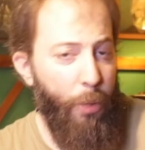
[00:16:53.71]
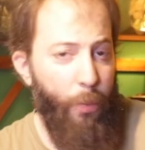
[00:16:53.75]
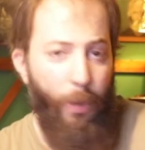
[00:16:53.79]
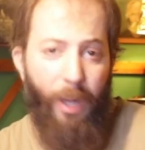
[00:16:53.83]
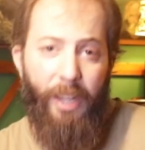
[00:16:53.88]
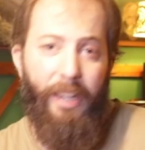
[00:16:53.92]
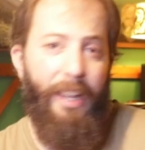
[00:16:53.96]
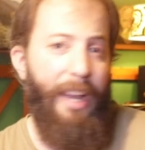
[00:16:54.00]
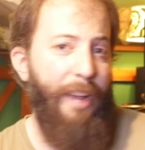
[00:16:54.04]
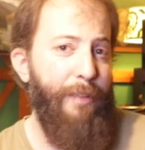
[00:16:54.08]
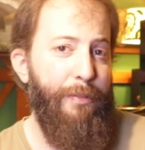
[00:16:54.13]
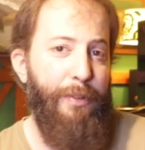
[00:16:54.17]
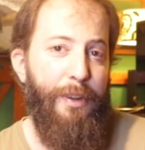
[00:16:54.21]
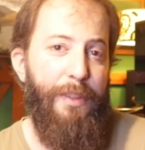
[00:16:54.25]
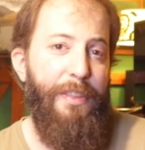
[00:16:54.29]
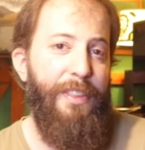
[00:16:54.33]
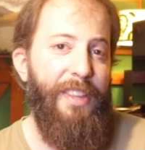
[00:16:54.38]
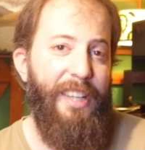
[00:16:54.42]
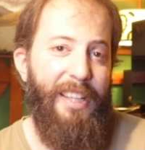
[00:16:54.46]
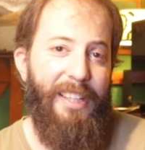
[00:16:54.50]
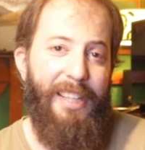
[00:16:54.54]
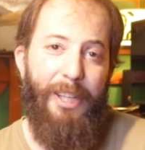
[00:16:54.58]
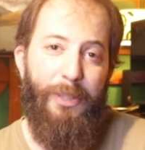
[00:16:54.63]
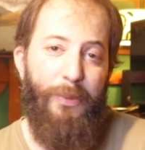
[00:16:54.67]
well,
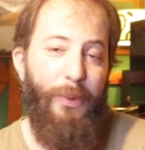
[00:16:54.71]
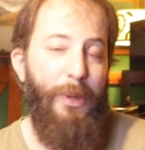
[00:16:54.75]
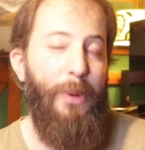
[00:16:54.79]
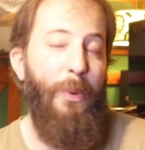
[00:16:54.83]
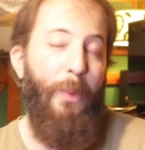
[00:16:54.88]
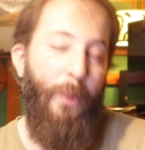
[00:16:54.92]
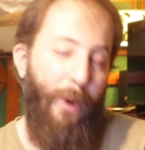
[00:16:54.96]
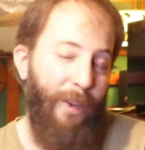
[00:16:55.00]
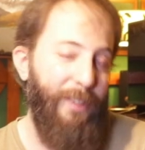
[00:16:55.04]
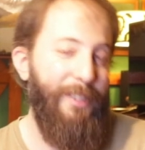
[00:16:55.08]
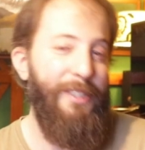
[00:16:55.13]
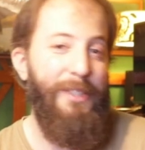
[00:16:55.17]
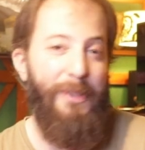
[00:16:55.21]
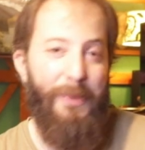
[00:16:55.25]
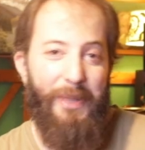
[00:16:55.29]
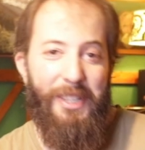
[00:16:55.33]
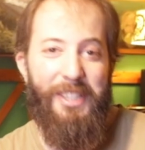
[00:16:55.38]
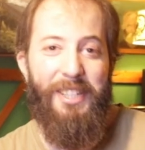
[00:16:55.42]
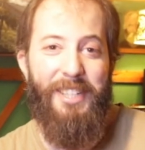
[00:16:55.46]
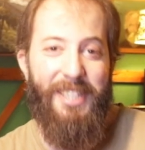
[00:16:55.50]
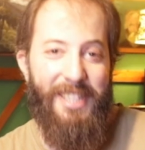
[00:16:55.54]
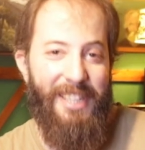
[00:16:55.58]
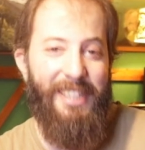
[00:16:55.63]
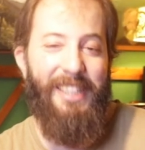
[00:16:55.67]
everything that we want to
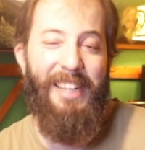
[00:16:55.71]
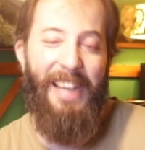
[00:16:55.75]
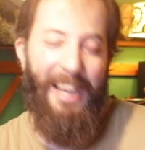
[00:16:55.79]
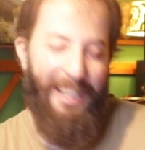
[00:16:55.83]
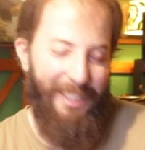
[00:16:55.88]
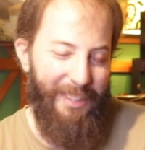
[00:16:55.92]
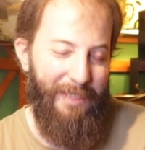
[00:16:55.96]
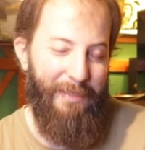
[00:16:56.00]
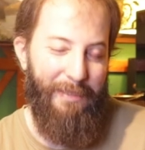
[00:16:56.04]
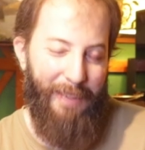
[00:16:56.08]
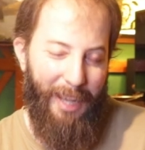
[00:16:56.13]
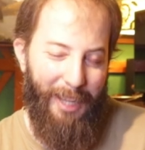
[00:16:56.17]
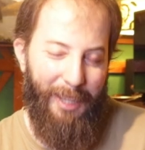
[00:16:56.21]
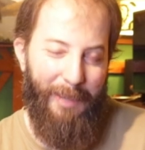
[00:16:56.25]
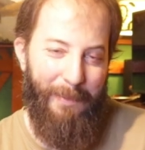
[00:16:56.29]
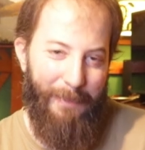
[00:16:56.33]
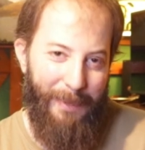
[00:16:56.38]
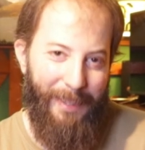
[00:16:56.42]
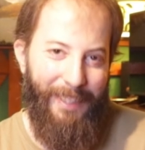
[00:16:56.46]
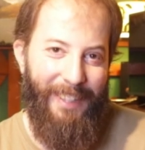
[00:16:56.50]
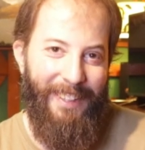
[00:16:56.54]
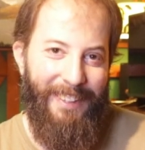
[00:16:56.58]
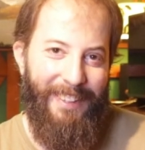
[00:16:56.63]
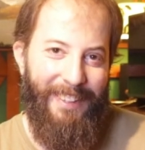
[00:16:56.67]
understand and develop.